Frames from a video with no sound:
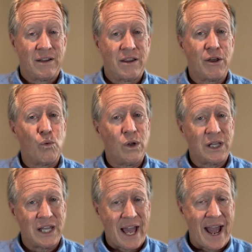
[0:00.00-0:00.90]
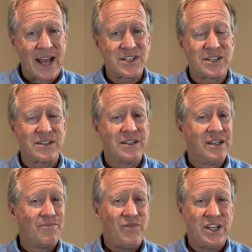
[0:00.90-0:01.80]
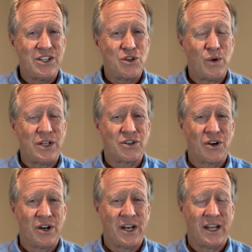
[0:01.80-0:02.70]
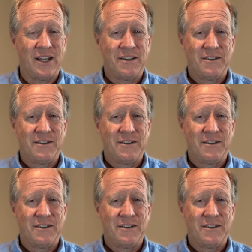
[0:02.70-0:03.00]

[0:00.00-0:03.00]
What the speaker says: that will last into eternity.